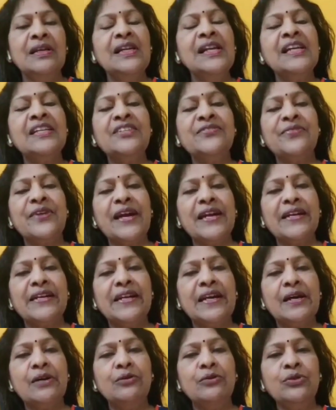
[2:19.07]
Let's
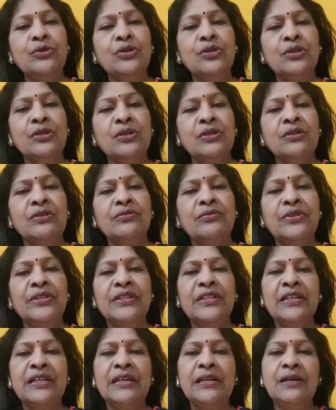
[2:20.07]
find out
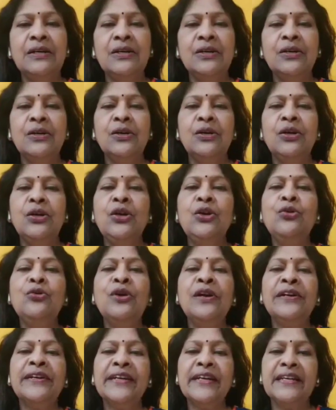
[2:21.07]
with the
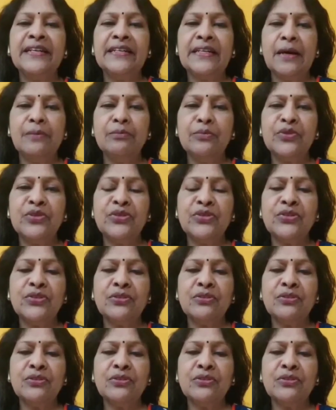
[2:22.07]
lower kingdoms.